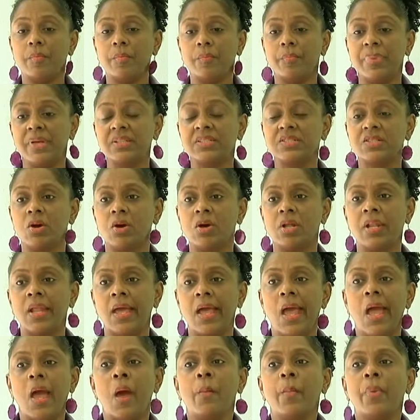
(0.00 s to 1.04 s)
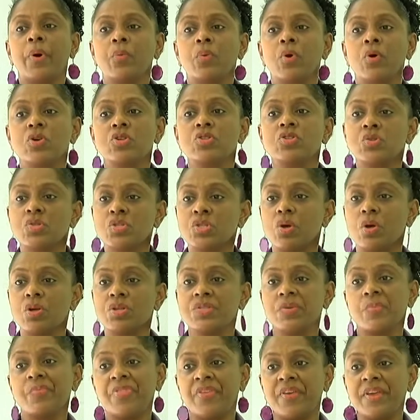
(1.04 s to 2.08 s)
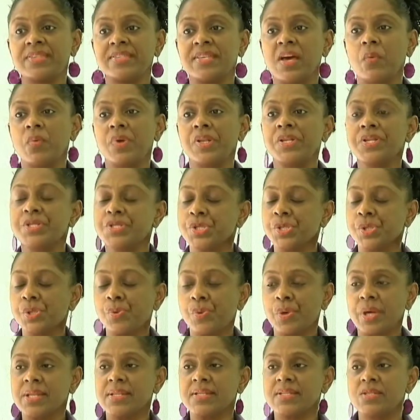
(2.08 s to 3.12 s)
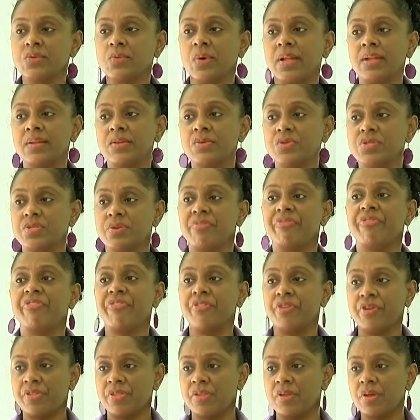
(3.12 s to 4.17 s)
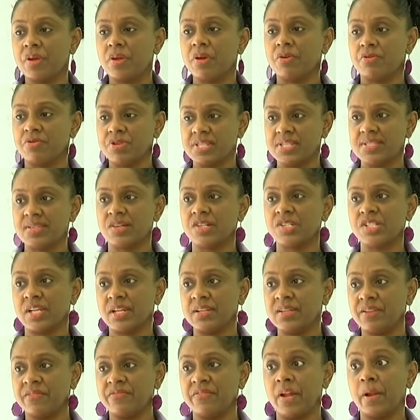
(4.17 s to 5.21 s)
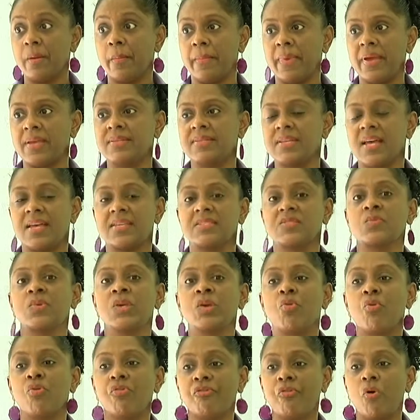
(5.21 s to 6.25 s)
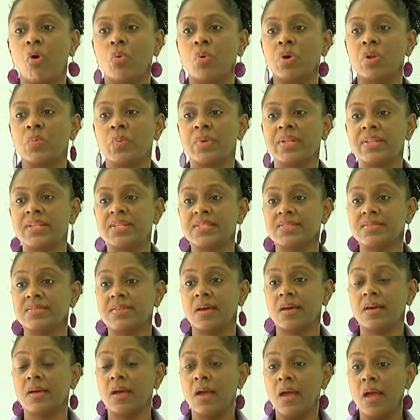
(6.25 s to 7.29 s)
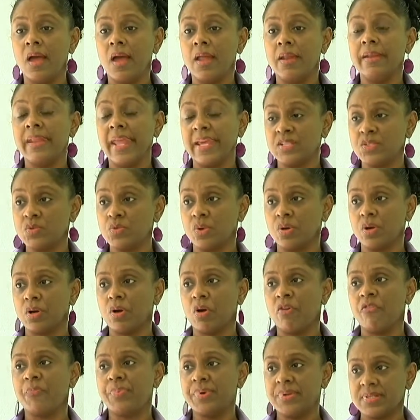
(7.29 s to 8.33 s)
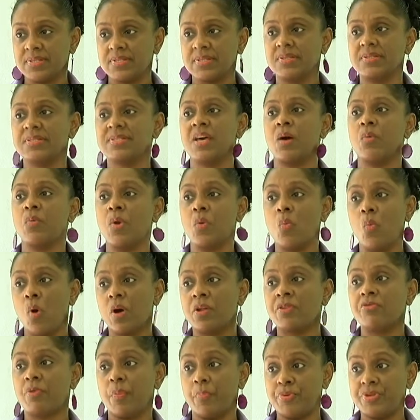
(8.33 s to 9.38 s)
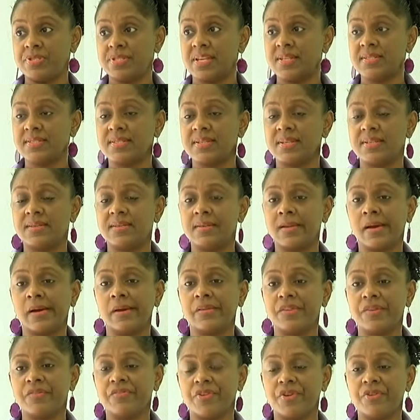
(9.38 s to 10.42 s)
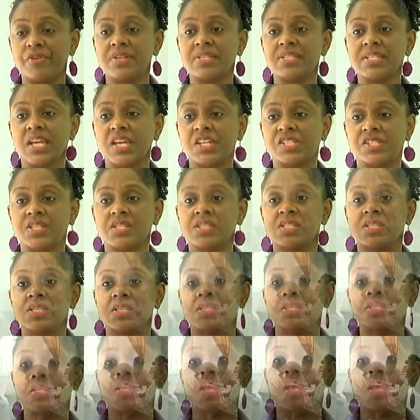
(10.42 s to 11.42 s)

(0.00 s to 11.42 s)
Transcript: build on, but we also saw some things that we need to look into and do some further research and development as we go forward with this network of persons that we want representing the various agencies.